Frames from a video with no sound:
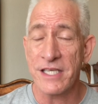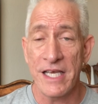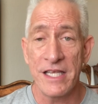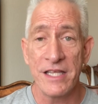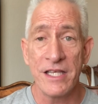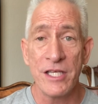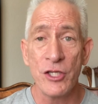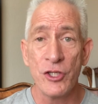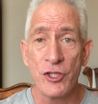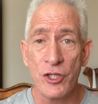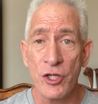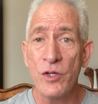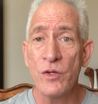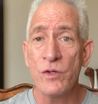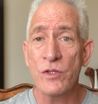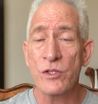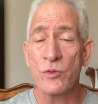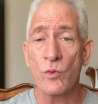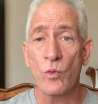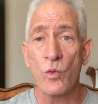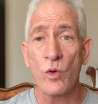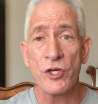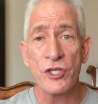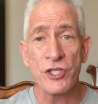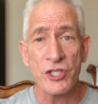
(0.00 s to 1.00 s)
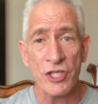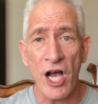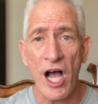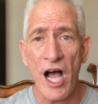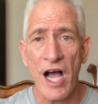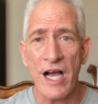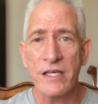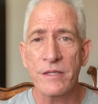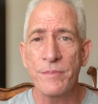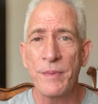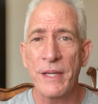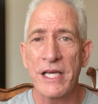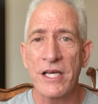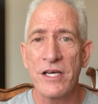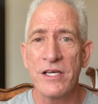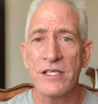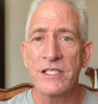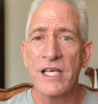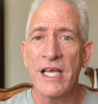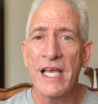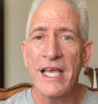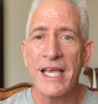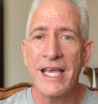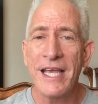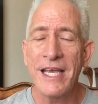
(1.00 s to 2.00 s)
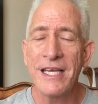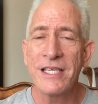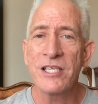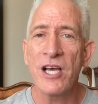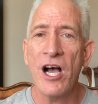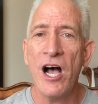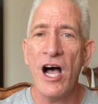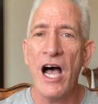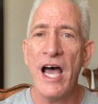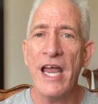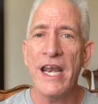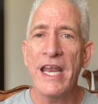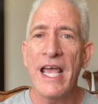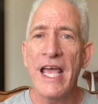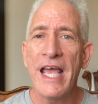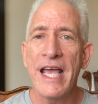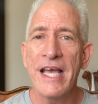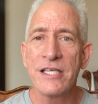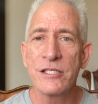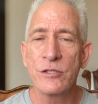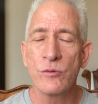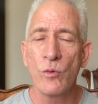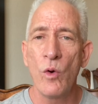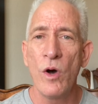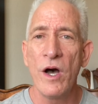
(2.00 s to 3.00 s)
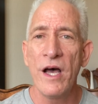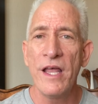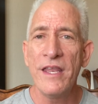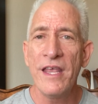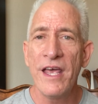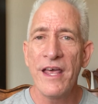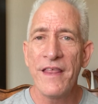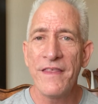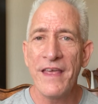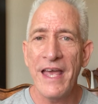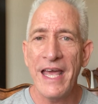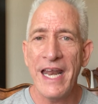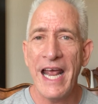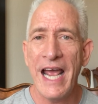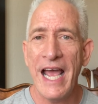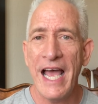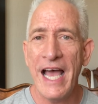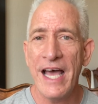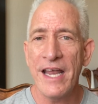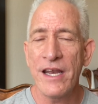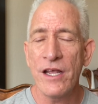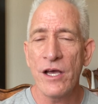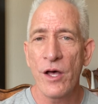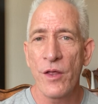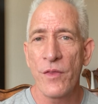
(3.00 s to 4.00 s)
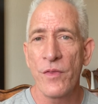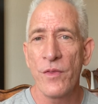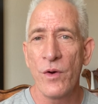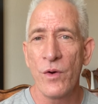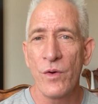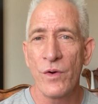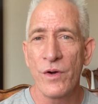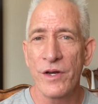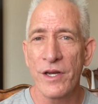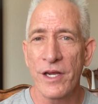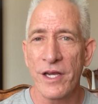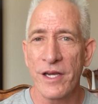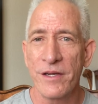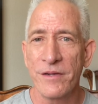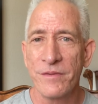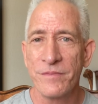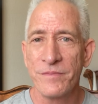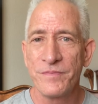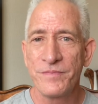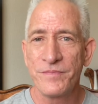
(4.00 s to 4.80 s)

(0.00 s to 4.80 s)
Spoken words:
And the Jews were shocked because he taught as one that had authority,